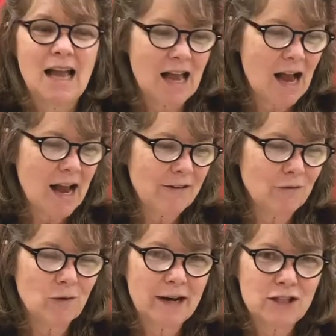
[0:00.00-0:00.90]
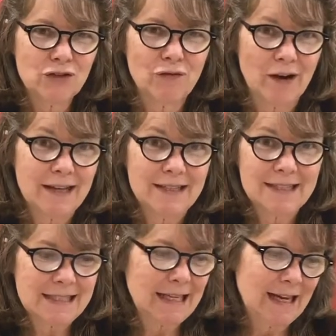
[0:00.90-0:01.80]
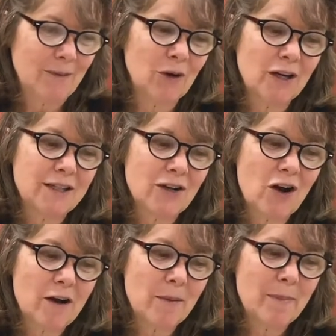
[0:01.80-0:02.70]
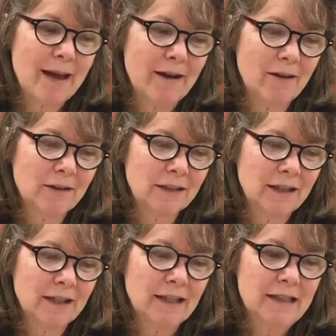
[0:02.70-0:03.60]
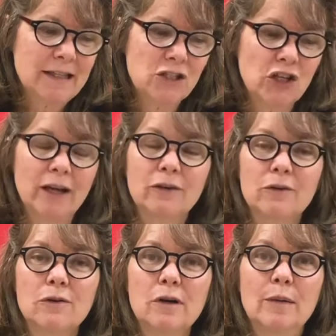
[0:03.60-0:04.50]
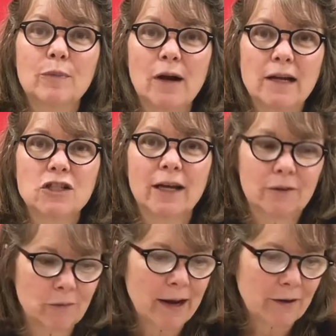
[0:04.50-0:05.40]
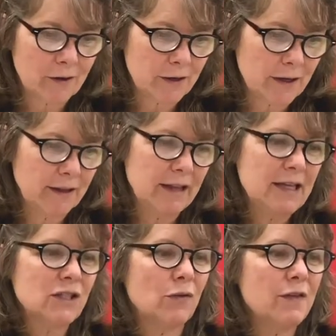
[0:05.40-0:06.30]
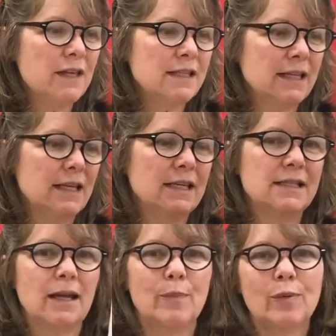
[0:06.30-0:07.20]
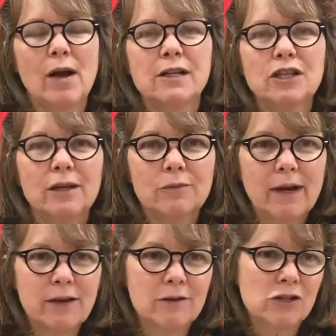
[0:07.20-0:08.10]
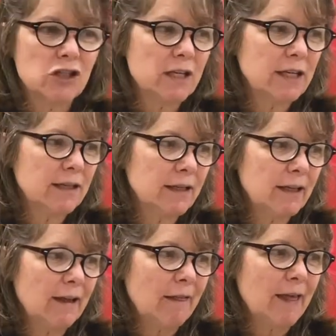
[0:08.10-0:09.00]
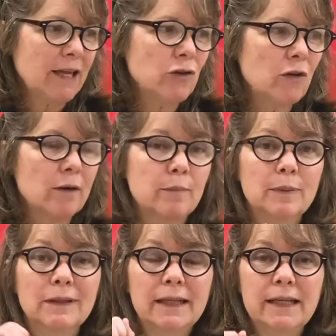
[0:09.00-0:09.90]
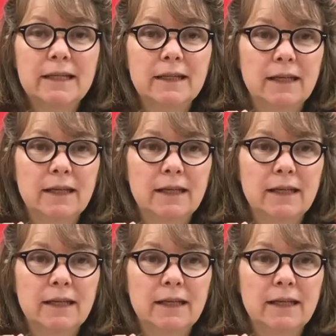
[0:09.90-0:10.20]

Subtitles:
Hi 4-H friends, we're going to talk about the general project record. So this is a project record sheet that you complete